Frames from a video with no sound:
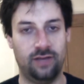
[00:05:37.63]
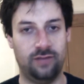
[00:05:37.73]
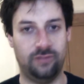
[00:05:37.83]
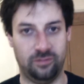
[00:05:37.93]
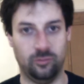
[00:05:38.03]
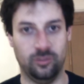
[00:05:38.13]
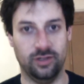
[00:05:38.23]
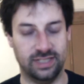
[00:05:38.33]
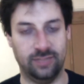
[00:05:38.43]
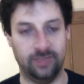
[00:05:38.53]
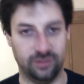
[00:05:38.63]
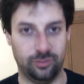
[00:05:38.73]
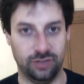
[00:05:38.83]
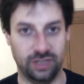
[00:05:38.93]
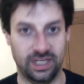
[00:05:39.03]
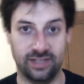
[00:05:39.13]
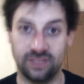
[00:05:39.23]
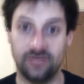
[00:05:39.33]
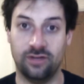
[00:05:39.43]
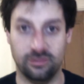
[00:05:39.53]
for if we weren't able to push ahead
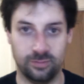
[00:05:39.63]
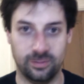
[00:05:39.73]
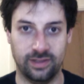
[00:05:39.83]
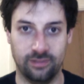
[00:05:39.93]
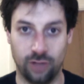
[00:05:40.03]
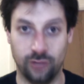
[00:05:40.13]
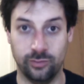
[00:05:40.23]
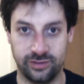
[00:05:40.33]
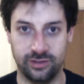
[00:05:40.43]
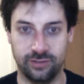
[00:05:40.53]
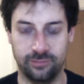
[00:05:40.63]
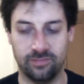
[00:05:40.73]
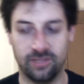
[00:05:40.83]
as far as we hoped to.